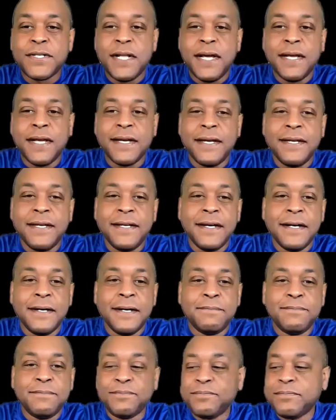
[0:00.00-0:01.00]
like a
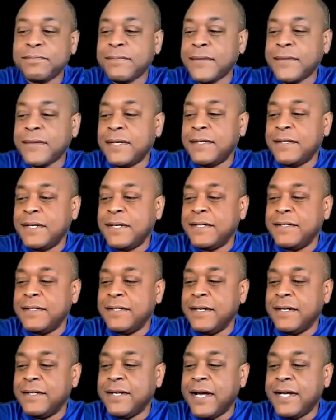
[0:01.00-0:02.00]

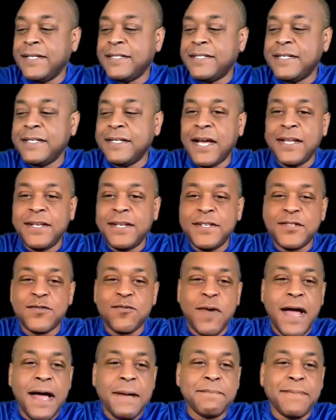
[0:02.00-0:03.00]
1990s
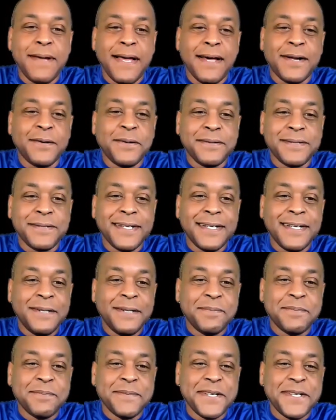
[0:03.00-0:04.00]
rap battle.
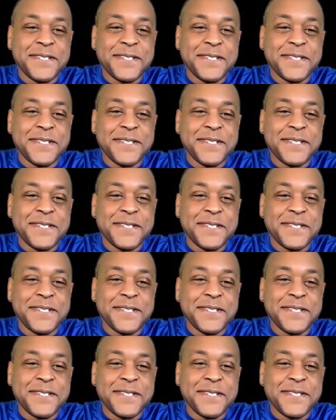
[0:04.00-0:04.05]
Is